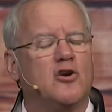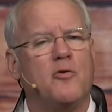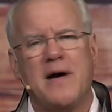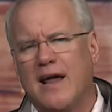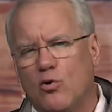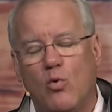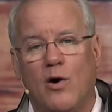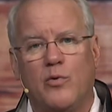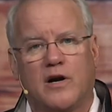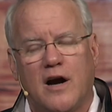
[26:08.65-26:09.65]
no matter
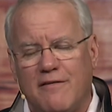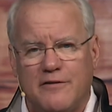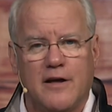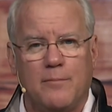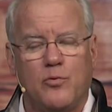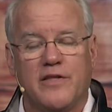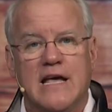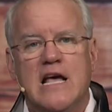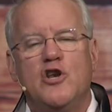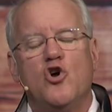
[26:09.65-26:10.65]
what we're covered up with,
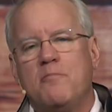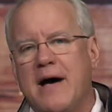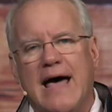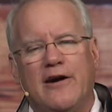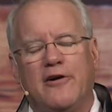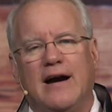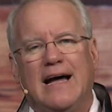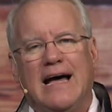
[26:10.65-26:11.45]
no matter